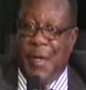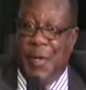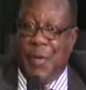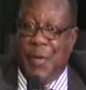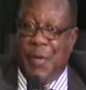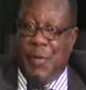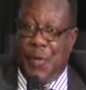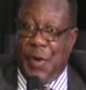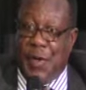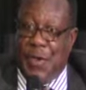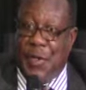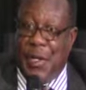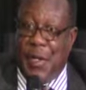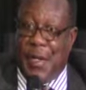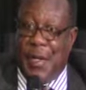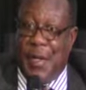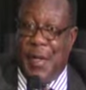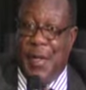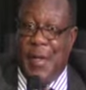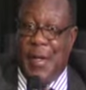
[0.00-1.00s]
refreshing,
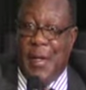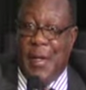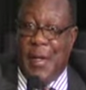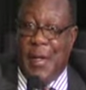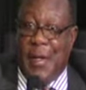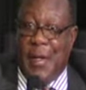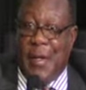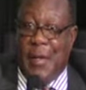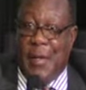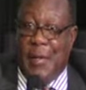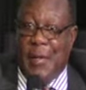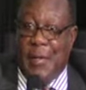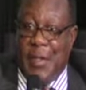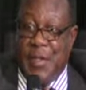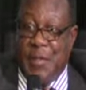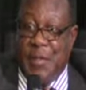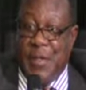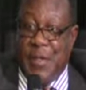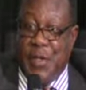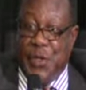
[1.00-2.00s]
very, very